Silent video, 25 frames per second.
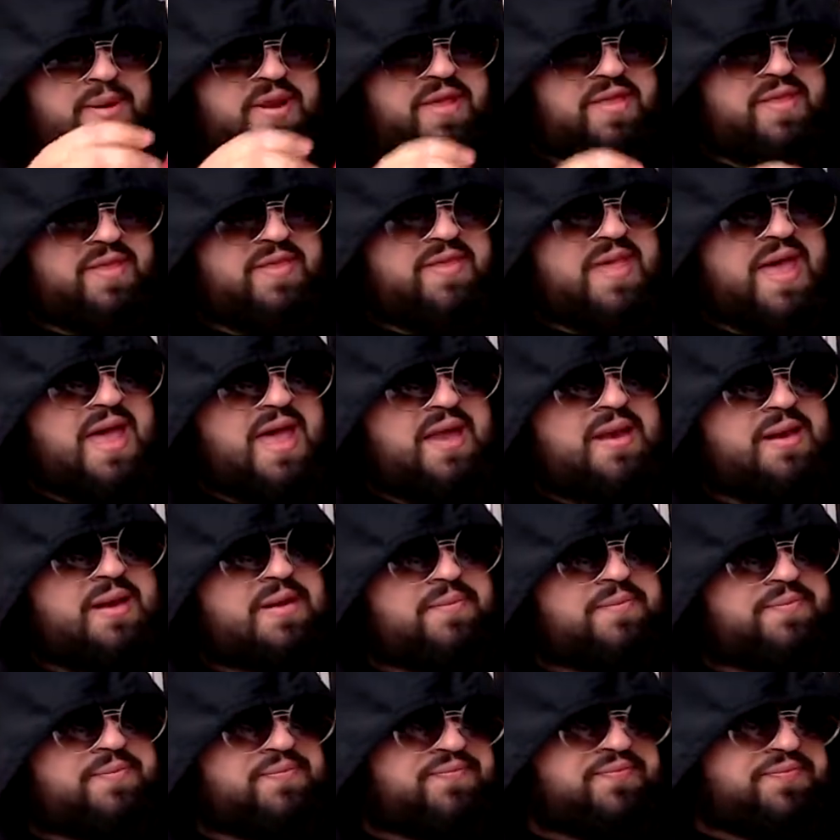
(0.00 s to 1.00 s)
other than that,
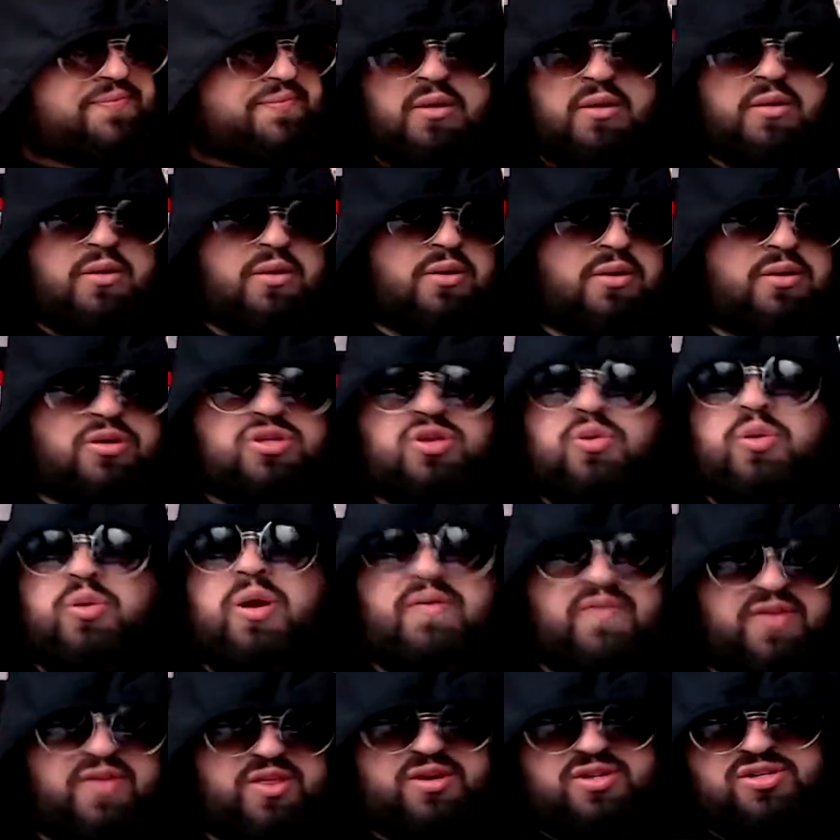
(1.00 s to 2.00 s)
so
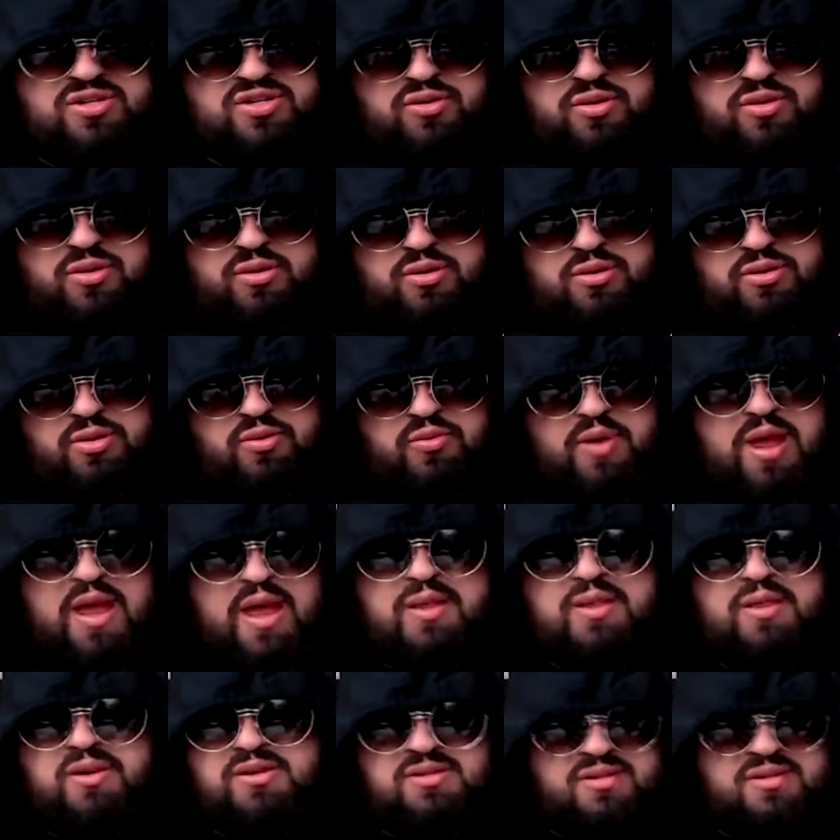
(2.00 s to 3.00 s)
wherever there's the red,
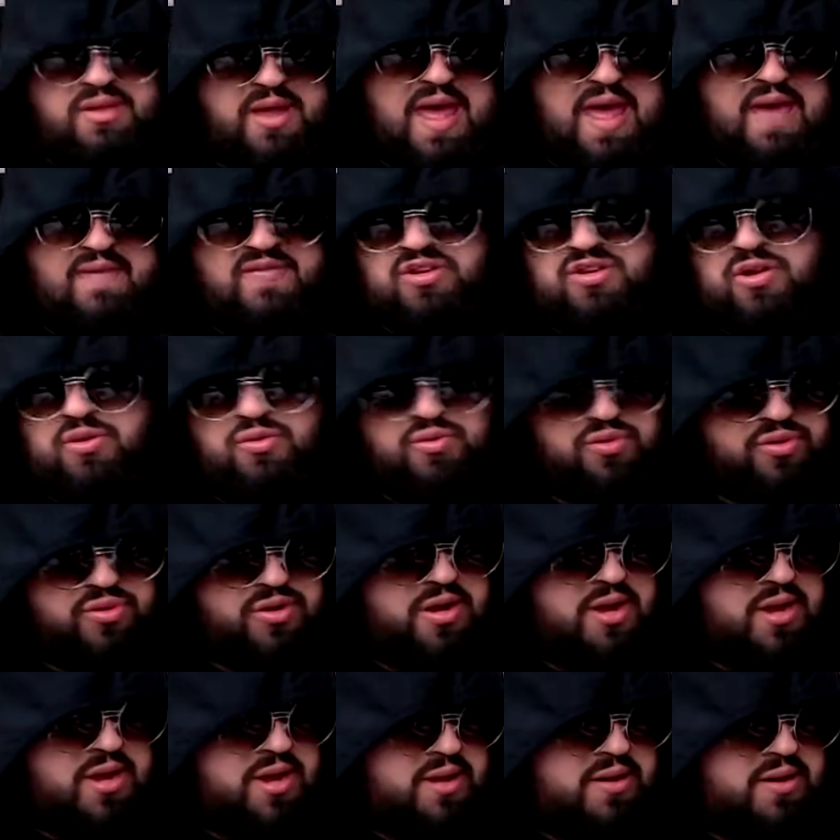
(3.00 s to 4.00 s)
there's the halftone,
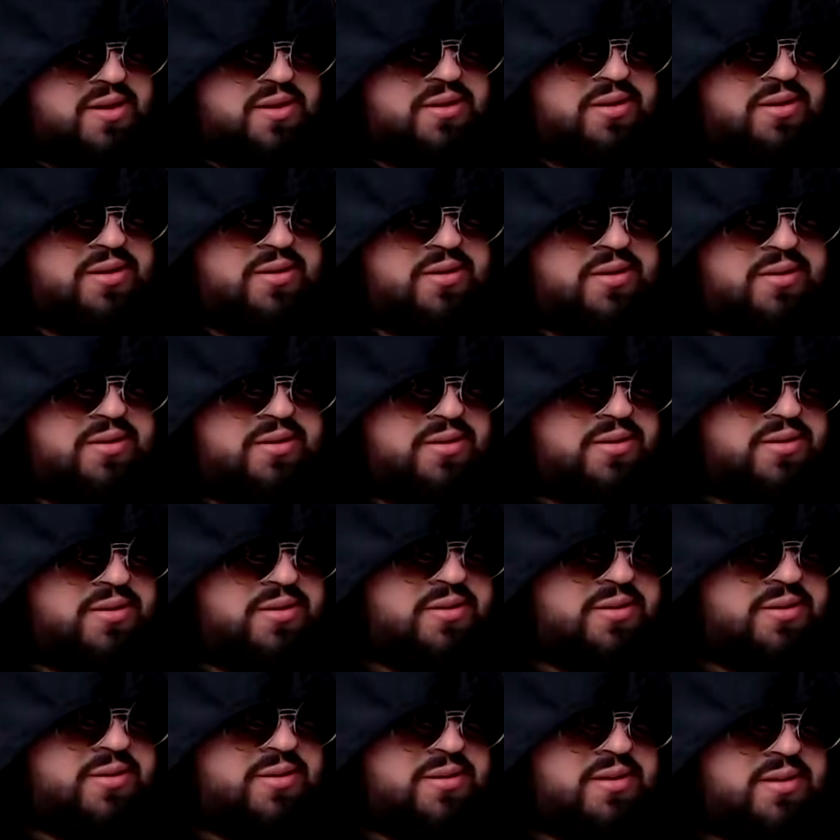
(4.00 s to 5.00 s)

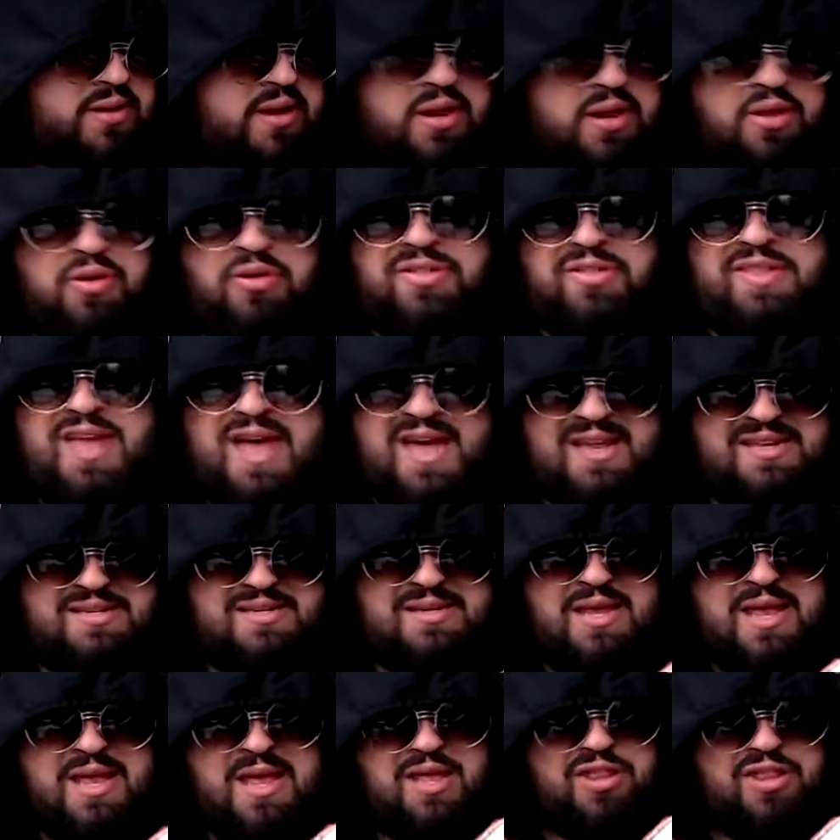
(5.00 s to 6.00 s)
a little dots.
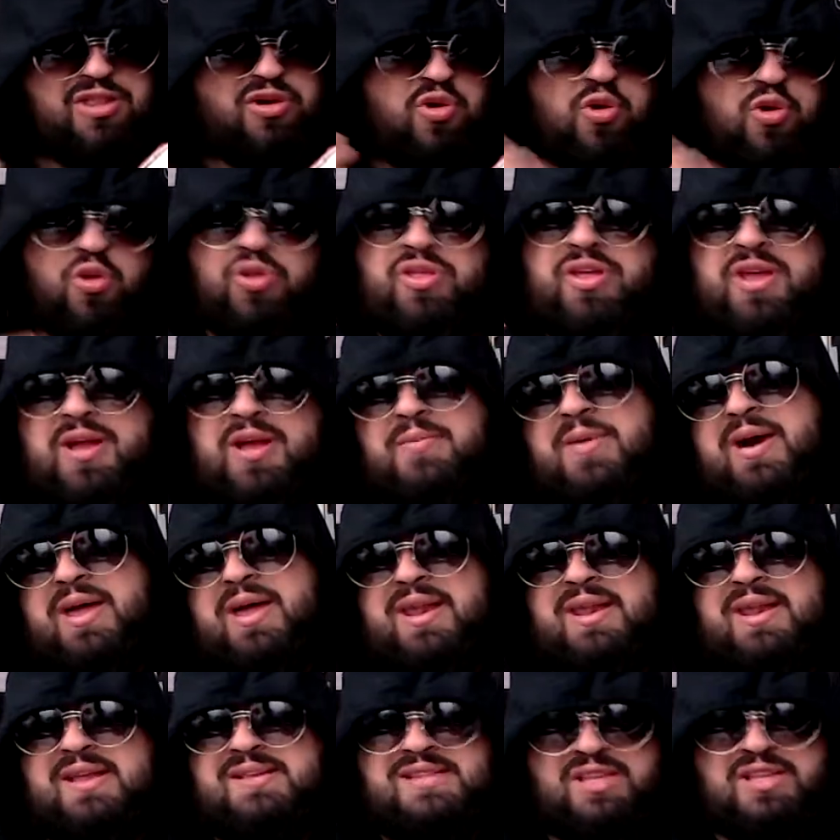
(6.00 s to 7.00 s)
Cool thing about
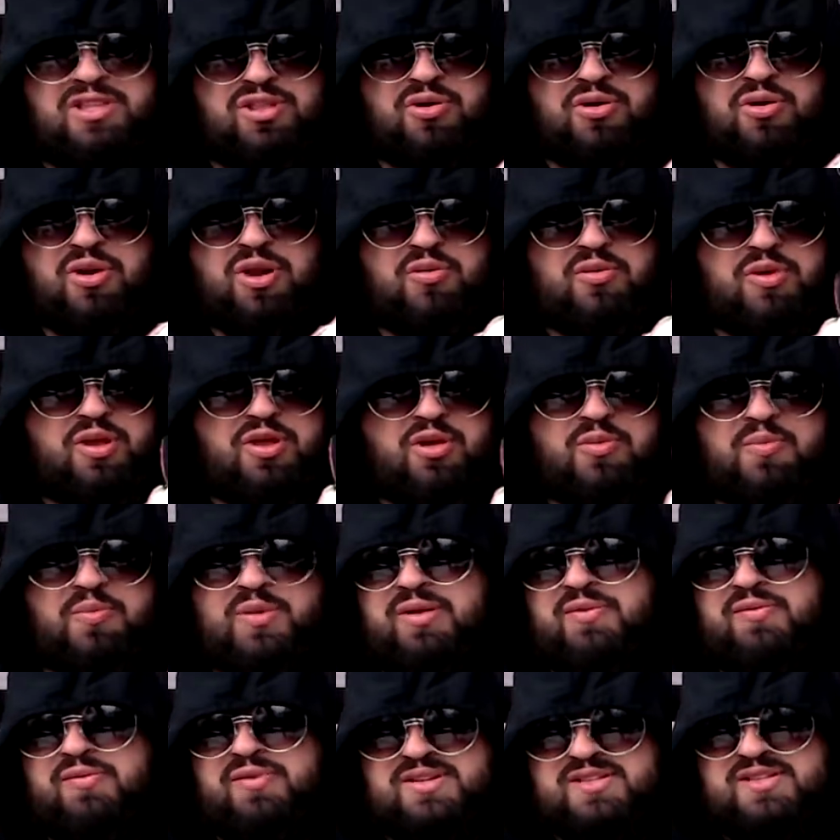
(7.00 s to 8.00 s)
it is that the only way you'll be
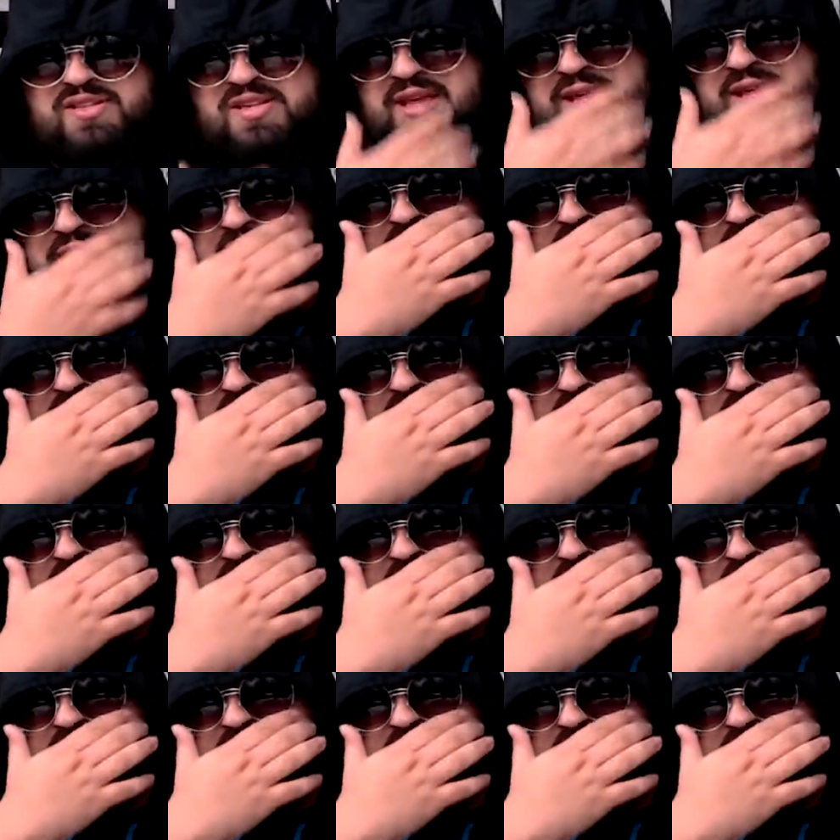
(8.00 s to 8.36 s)
able to see it